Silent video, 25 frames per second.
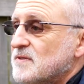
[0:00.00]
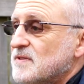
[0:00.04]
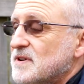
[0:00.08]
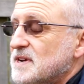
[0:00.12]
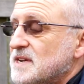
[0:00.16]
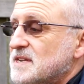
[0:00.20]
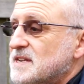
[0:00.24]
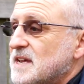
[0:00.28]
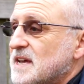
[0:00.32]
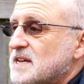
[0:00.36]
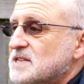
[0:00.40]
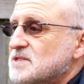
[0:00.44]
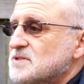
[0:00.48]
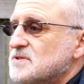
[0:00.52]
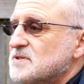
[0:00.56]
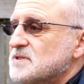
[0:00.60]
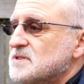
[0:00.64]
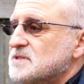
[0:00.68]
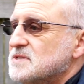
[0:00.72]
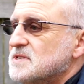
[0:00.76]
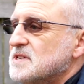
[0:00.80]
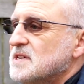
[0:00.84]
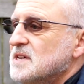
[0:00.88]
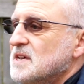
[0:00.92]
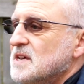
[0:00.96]
very
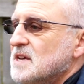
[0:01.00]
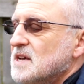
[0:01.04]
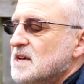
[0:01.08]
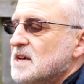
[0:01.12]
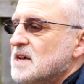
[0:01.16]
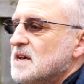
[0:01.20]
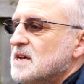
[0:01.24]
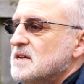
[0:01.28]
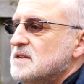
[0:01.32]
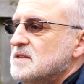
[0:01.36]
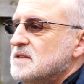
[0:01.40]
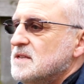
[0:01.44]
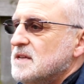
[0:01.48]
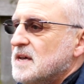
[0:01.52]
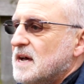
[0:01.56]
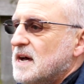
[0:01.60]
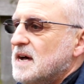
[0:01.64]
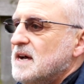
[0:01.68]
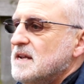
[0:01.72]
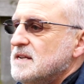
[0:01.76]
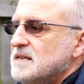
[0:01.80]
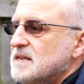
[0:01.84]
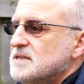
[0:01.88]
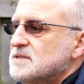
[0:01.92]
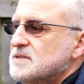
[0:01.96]
dexterous, and the
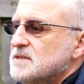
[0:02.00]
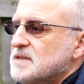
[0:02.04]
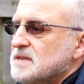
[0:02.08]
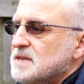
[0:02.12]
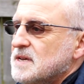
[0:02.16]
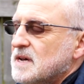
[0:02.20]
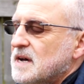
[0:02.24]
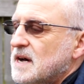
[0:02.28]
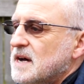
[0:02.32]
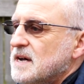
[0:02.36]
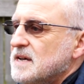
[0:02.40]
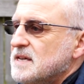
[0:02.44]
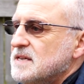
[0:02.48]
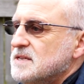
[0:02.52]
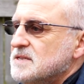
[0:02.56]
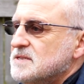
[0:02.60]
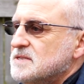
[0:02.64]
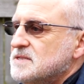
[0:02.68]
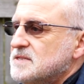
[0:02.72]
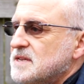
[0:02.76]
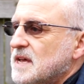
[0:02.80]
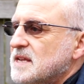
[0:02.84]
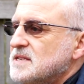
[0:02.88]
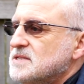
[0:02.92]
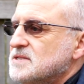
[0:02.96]
hand has the
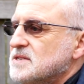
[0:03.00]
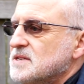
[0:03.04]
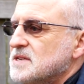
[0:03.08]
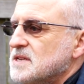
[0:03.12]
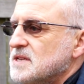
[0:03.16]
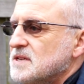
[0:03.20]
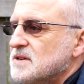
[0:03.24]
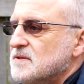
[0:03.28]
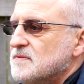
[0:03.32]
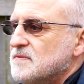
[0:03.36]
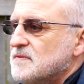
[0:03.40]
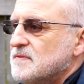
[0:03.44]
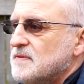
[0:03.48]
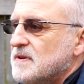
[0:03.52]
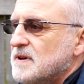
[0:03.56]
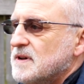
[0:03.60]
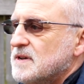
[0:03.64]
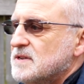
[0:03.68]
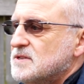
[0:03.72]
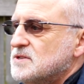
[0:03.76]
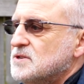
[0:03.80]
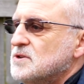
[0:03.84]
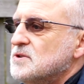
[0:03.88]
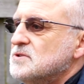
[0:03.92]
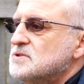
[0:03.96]
highest density of
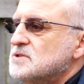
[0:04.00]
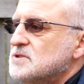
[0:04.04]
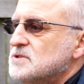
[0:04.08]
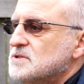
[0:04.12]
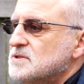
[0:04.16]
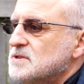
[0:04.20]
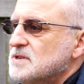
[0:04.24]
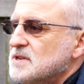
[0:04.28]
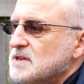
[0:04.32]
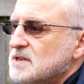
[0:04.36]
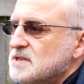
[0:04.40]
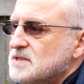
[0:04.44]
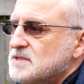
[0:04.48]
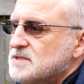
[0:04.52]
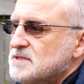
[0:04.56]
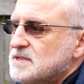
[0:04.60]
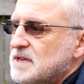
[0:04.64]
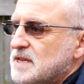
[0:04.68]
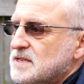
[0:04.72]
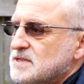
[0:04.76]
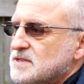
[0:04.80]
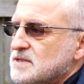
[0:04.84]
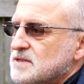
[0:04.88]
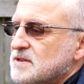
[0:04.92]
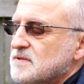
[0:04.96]
uh, touch
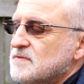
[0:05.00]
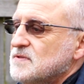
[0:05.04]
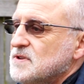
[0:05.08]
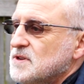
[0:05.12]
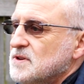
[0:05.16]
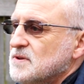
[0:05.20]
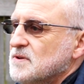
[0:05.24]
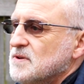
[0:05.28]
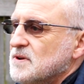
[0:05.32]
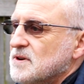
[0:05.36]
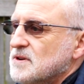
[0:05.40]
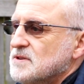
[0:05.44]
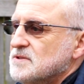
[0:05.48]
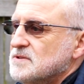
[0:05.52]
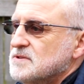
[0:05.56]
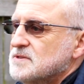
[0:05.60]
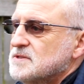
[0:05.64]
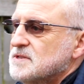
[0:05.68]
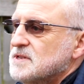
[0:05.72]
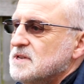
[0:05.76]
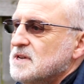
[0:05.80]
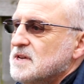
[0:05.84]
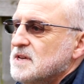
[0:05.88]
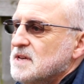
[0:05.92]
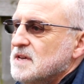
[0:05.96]
sensitive
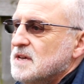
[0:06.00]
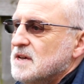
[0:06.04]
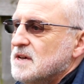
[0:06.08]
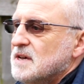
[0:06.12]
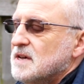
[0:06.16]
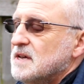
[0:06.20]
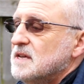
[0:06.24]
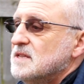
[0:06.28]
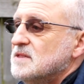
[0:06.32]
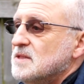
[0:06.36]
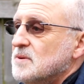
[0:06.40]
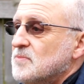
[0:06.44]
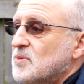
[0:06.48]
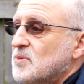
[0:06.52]
neurons uh, in the